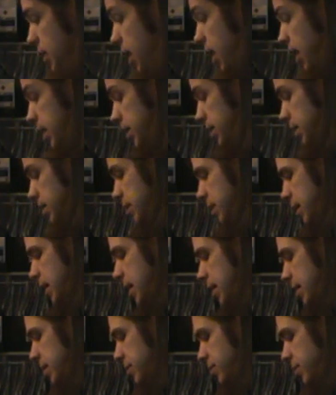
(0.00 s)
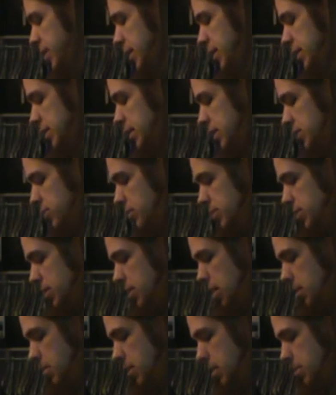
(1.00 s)
I didn't realize this one was
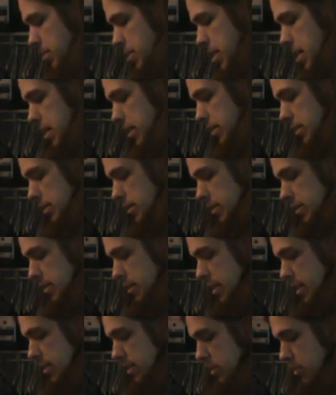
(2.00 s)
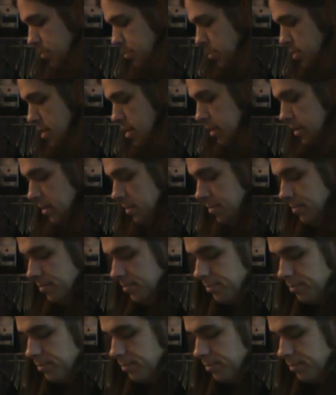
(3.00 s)
going to be in a box. That's super awesome.